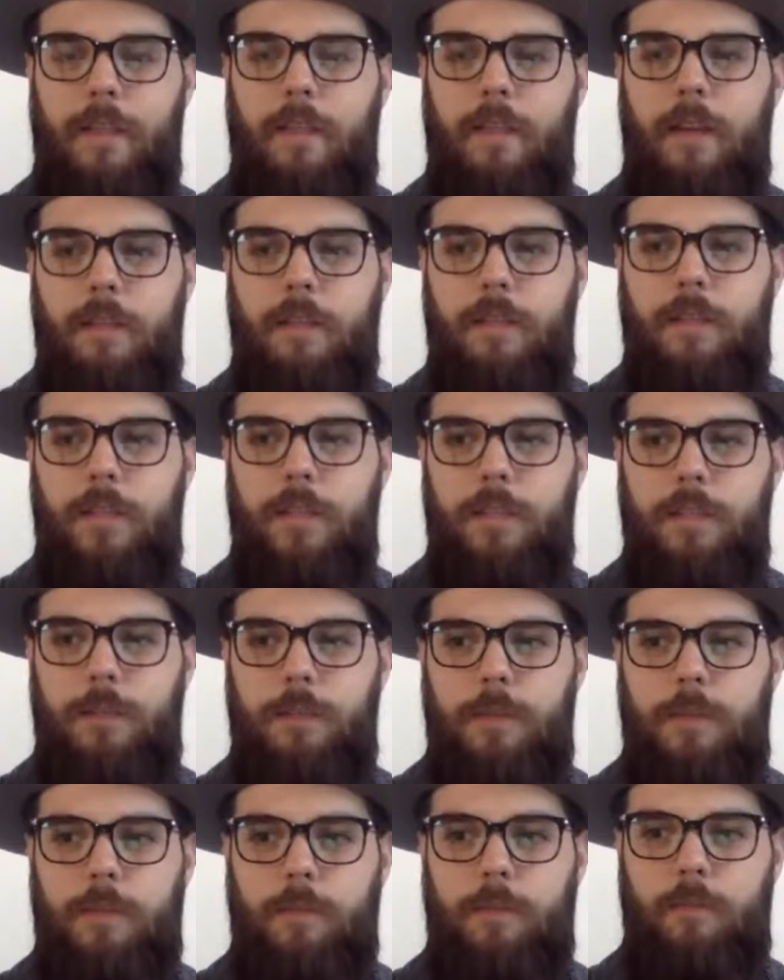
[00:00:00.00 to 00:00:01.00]
conversation
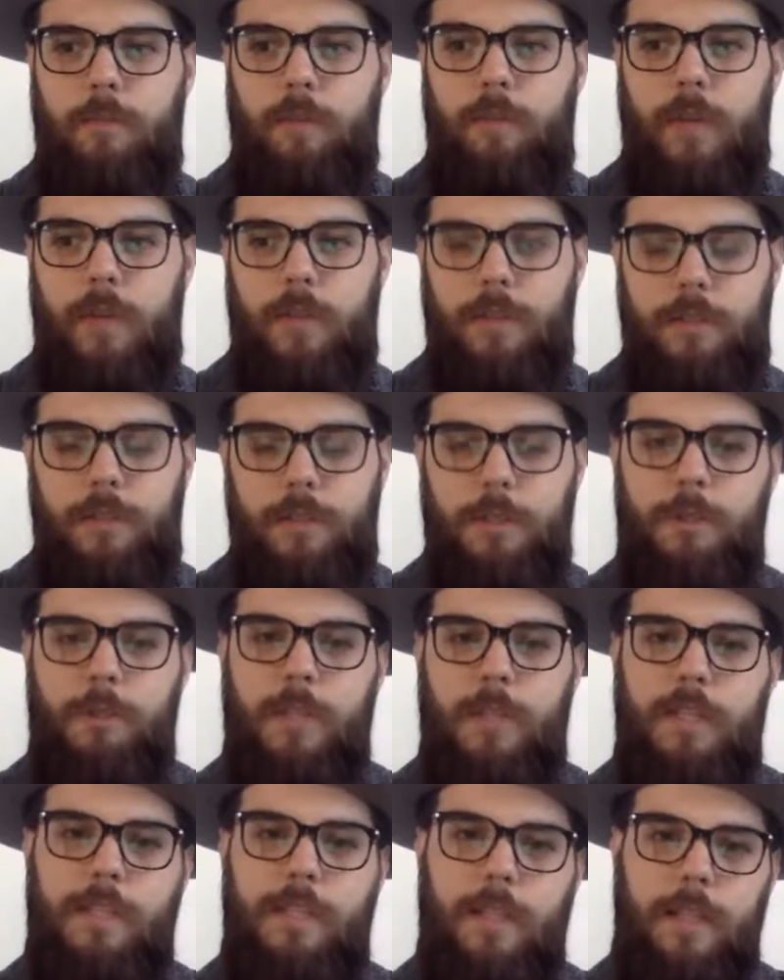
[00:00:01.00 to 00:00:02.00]
with some friends just
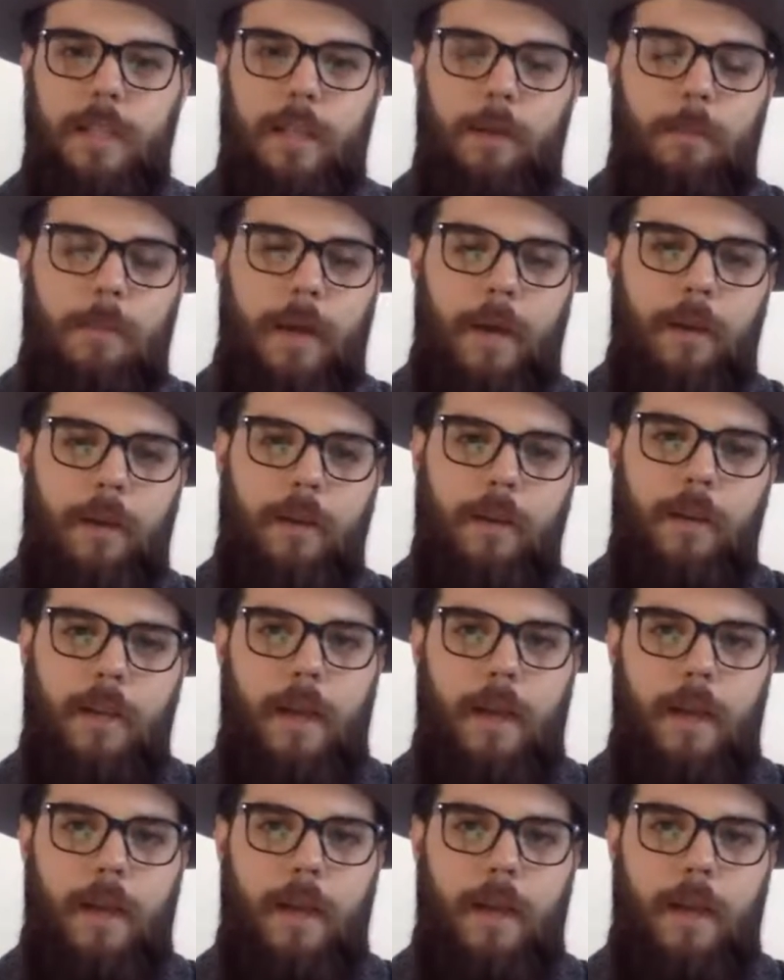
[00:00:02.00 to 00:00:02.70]
recently about